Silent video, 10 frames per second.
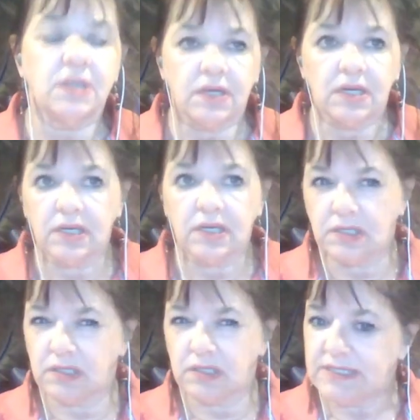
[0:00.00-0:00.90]

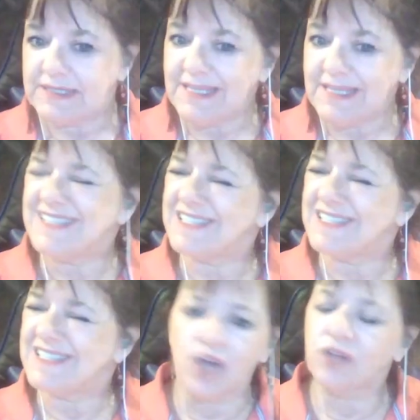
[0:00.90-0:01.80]
this is
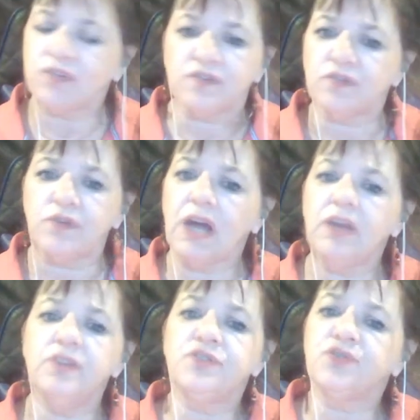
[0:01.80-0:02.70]
not the
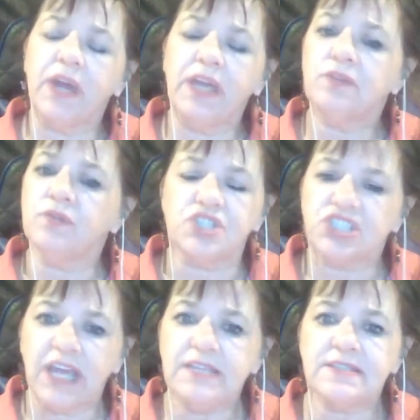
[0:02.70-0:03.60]
right way to
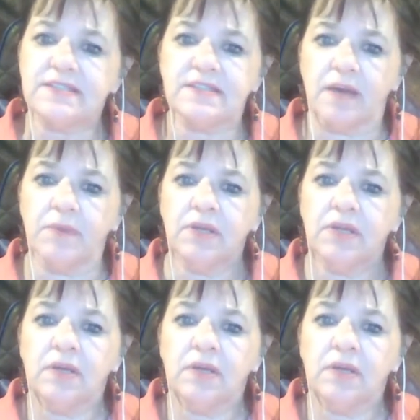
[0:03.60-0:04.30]
chase them,